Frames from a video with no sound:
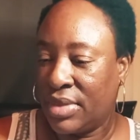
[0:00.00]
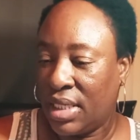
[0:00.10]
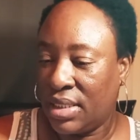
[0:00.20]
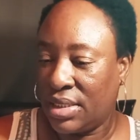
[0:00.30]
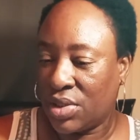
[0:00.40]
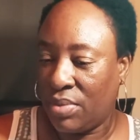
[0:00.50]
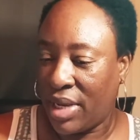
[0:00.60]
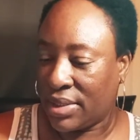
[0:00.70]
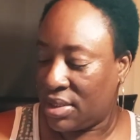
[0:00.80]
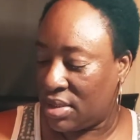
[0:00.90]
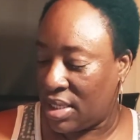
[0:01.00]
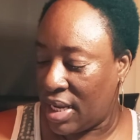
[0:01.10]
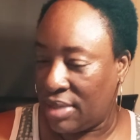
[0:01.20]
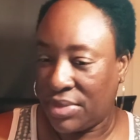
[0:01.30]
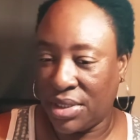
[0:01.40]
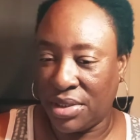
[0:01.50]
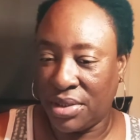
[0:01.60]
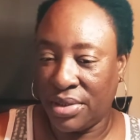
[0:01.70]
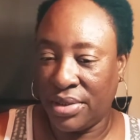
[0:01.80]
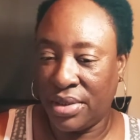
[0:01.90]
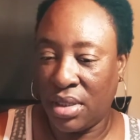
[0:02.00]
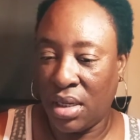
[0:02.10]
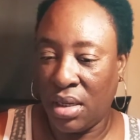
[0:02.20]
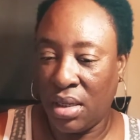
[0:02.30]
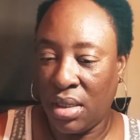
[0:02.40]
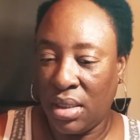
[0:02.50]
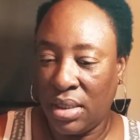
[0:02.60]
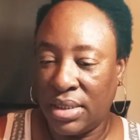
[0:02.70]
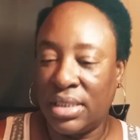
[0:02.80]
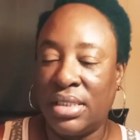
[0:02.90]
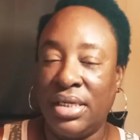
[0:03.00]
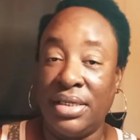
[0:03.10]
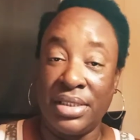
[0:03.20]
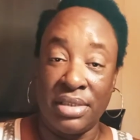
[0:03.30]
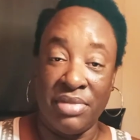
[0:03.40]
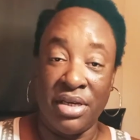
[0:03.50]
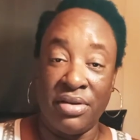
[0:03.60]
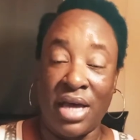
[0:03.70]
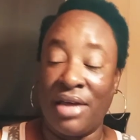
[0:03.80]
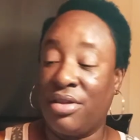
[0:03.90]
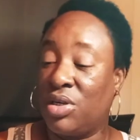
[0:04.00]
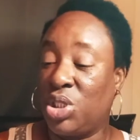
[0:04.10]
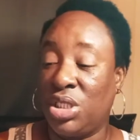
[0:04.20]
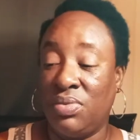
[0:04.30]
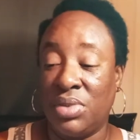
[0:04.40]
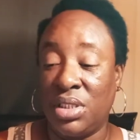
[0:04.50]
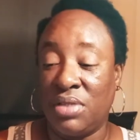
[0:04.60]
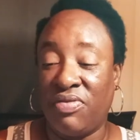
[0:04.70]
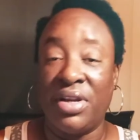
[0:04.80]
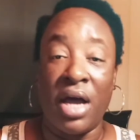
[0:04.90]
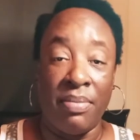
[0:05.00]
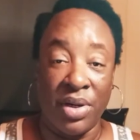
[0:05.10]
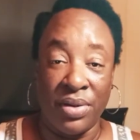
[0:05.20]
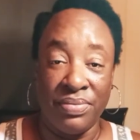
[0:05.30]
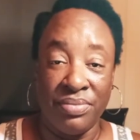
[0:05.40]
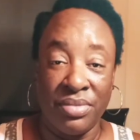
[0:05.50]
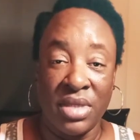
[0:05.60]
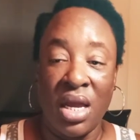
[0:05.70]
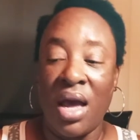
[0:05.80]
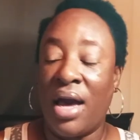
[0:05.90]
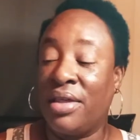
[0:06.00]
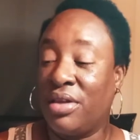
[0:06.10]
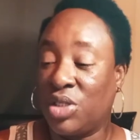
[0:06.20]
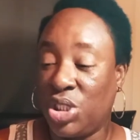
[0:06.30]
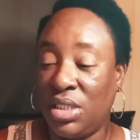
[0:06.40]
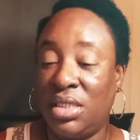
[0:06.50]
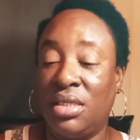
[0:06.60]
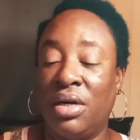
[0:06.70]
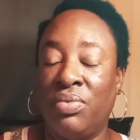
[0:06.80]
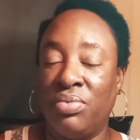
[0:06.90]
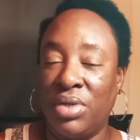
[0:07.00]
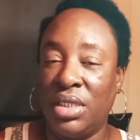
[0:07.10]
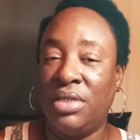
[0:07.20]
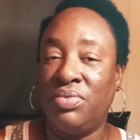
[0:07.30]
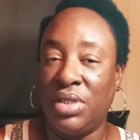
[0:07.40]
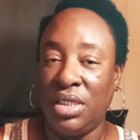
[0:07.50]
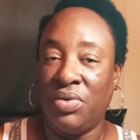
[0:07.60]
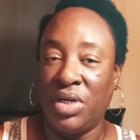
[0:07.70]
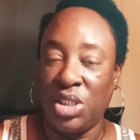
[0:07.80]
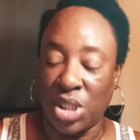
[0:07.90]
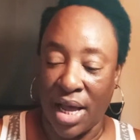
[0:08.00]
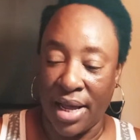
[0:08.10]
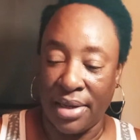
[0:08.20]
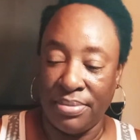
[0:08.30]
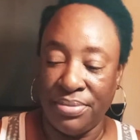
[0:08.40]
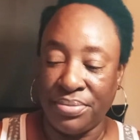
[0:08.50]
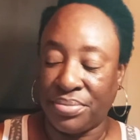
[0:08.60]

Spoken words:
let's go back to the names here. Selena Smith, I thought she was phenomenal. I thought she did a really great job